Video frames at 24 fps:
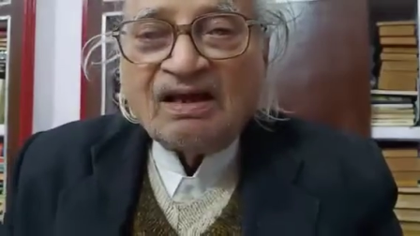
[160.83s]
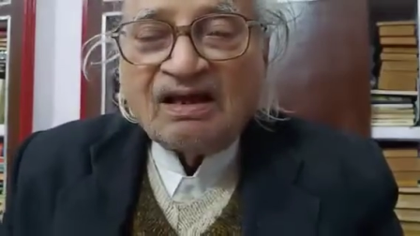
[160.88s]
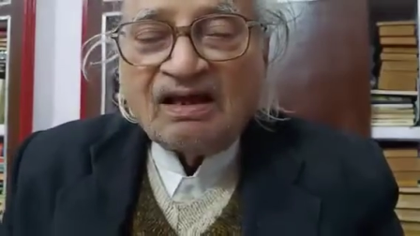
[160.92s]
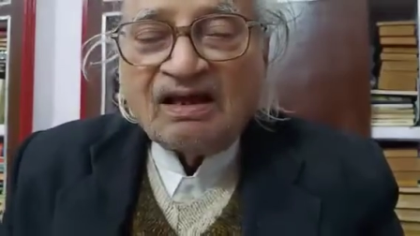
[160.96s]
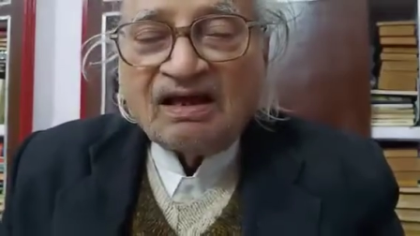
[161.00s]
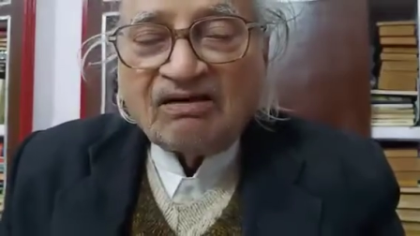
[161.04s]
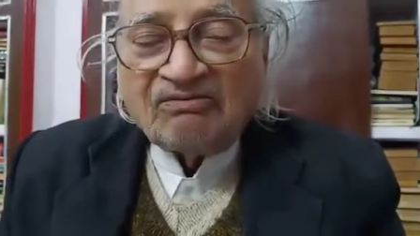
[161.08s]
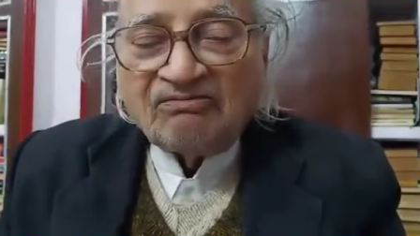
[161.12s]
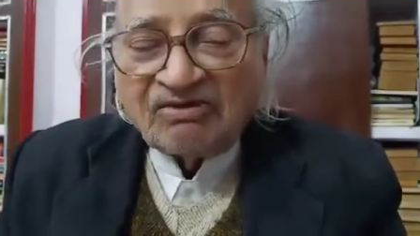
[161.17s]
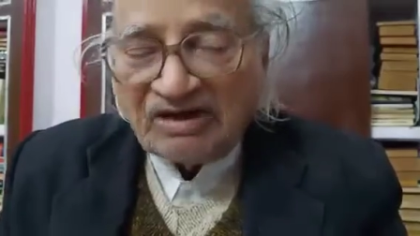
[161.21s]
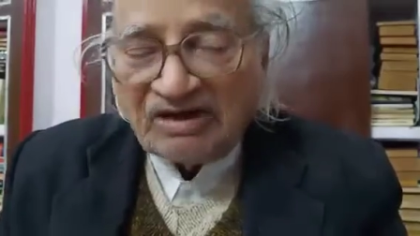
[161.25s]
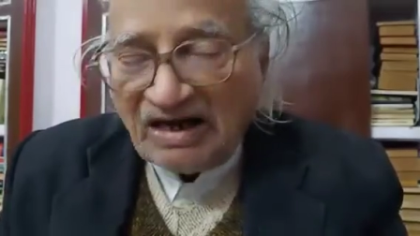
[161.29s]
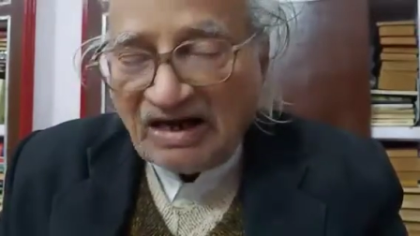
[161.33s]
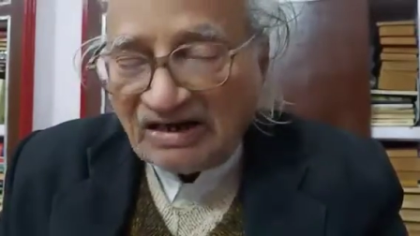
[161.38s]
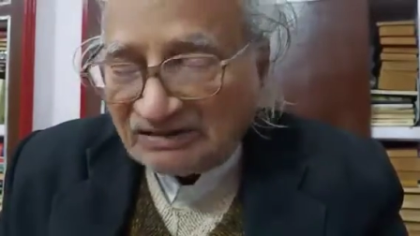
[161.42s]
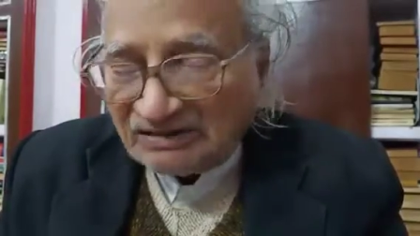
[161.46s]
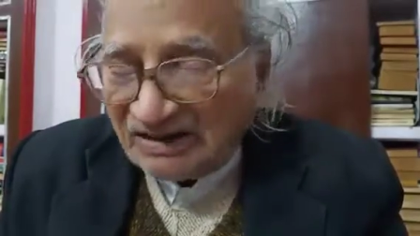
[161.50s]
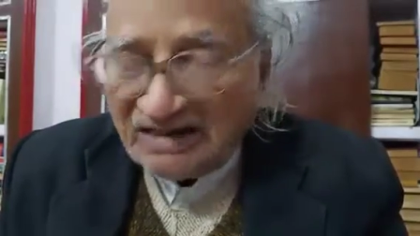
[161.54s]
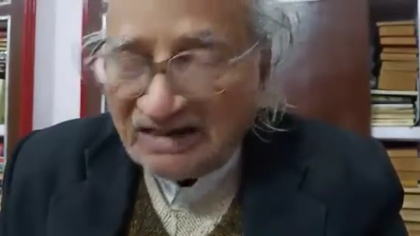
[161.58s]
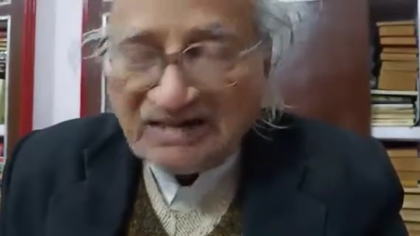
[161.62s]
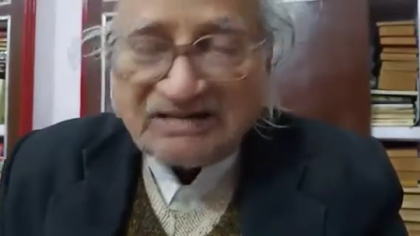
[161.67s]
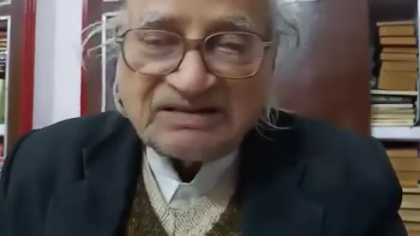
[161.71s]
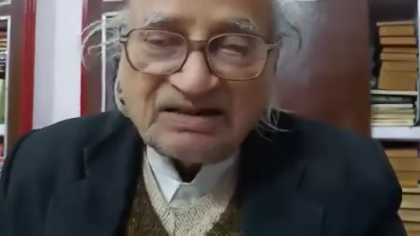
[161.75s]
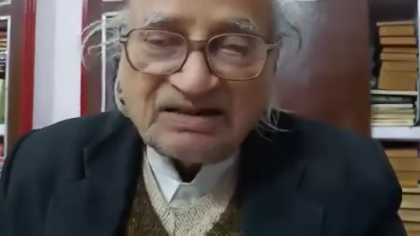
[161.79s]
we get the
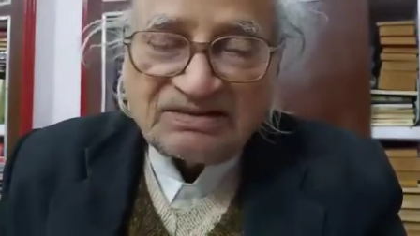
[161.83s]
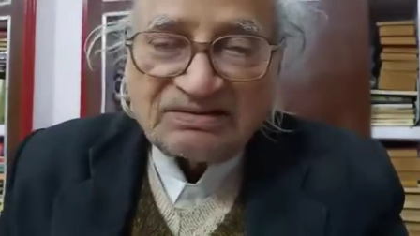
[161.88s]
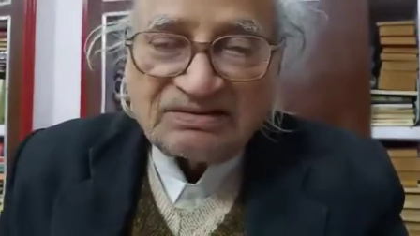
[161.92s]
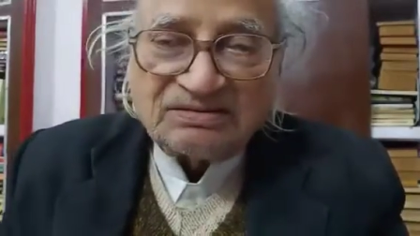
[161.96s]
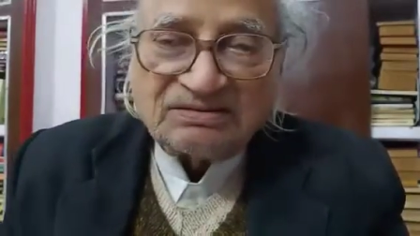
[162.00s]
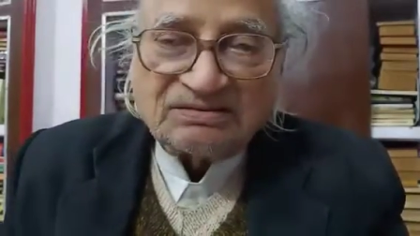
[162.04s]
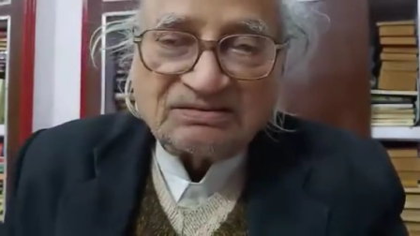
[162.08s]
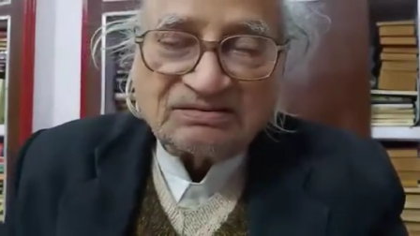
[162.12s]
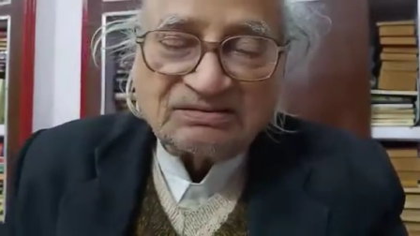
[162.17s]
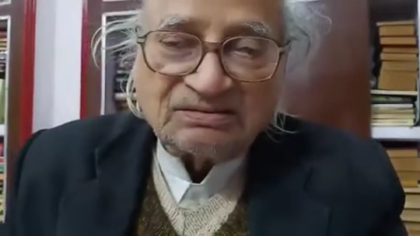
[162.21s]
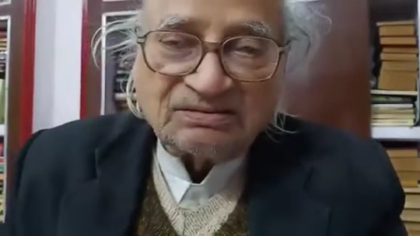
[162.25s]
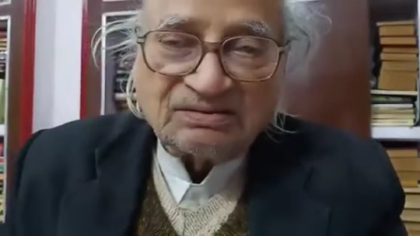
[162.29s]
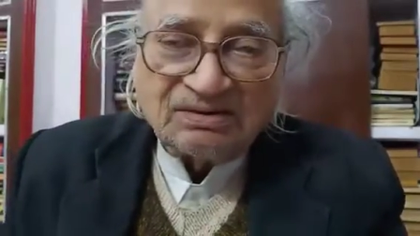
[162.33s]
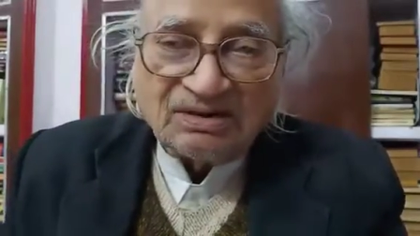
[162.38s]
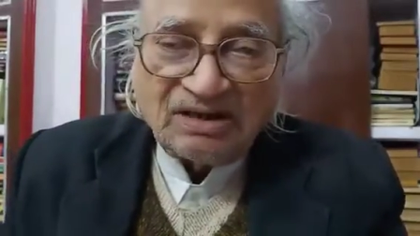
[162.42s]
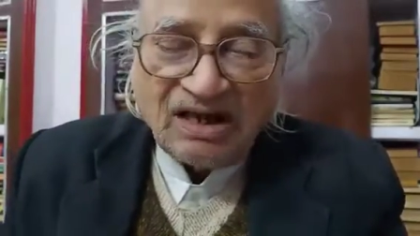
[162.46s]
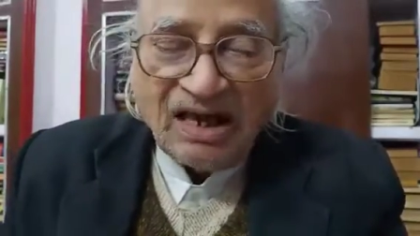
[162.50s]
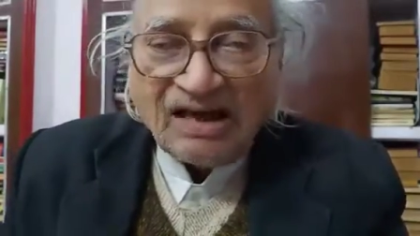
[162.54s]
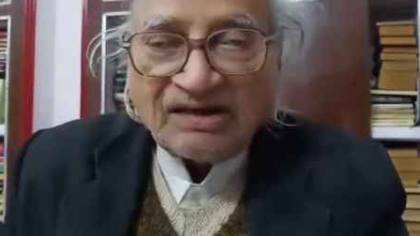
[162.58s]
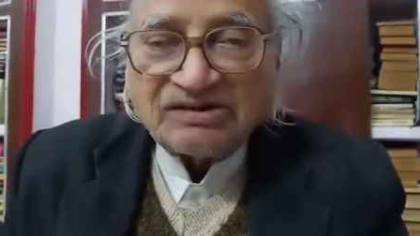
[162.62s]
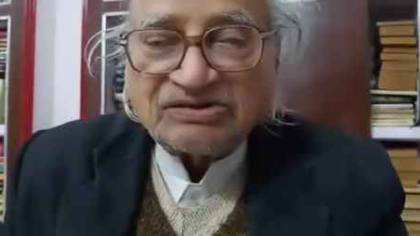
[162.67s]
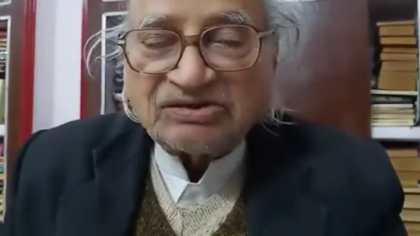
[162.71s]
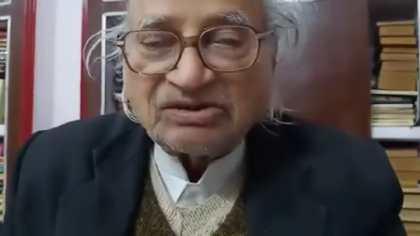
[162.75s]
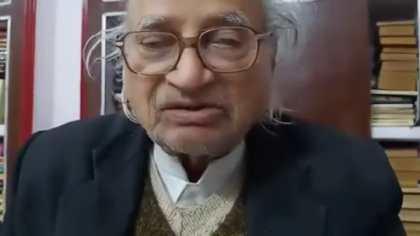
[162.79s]
results.
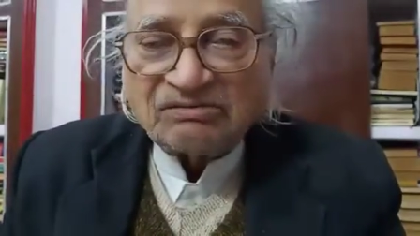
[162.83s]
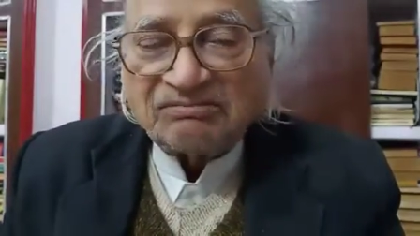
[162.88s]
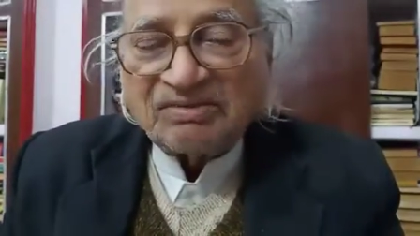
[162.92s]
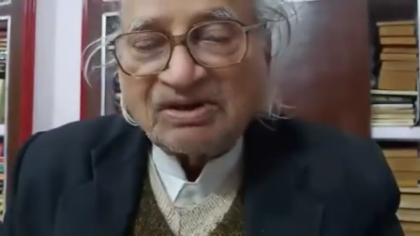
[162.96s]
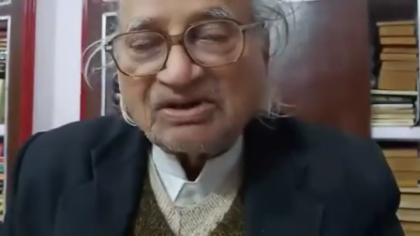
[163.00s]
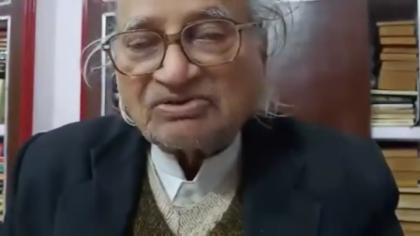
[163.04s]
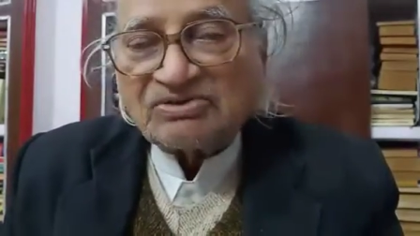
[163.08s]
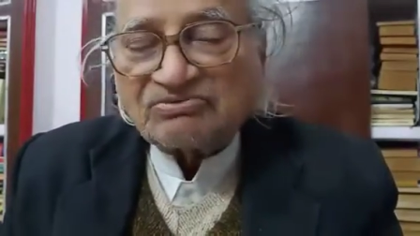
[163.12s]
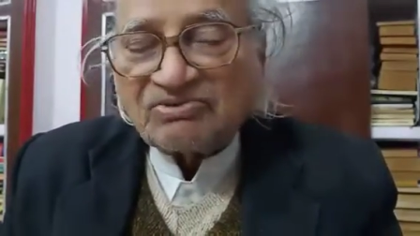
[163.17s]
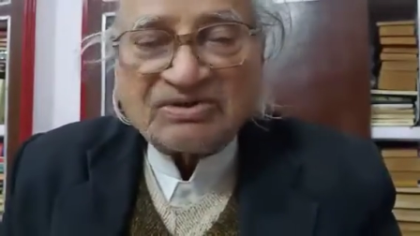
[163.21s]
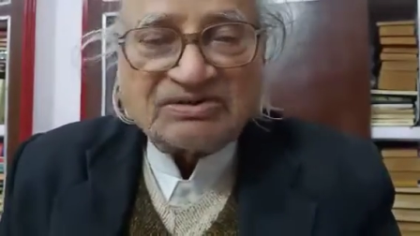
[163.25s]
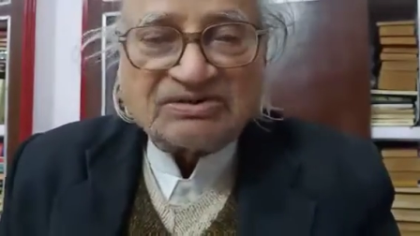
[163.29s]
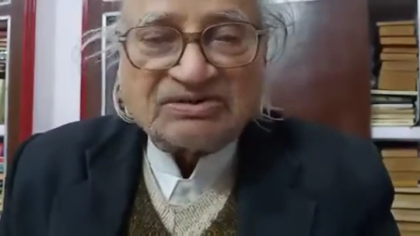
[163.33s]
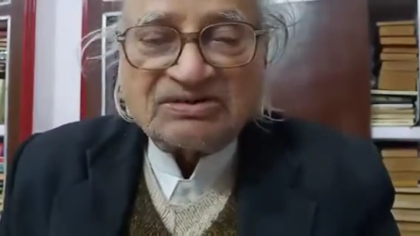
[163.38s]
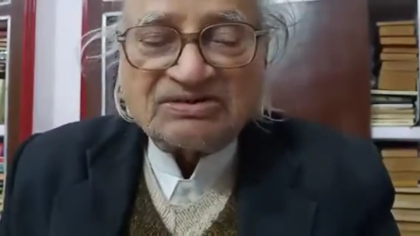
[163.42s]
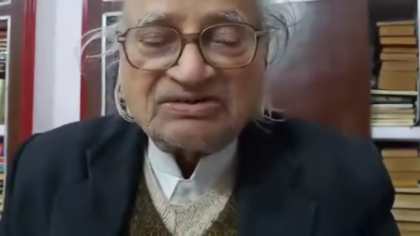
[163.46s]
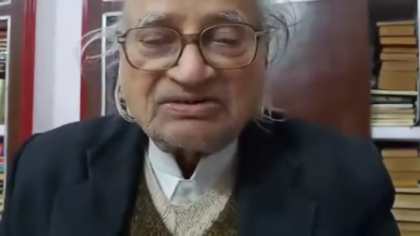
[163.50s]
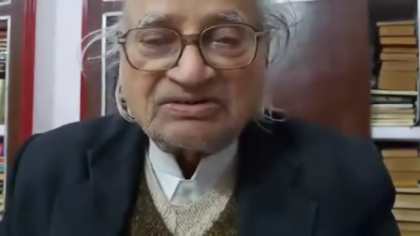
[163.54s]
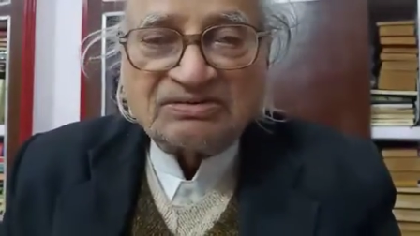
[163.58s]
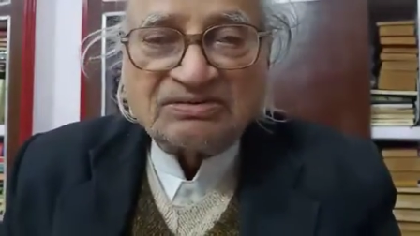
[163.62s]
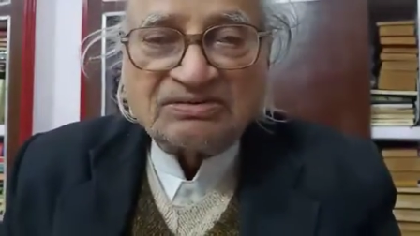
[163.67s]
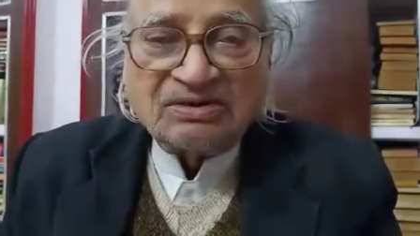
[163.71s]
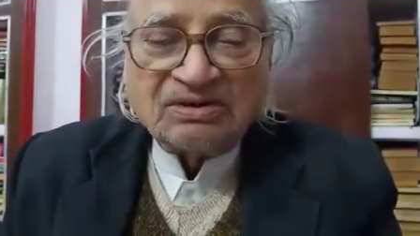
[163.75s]
Action brings results.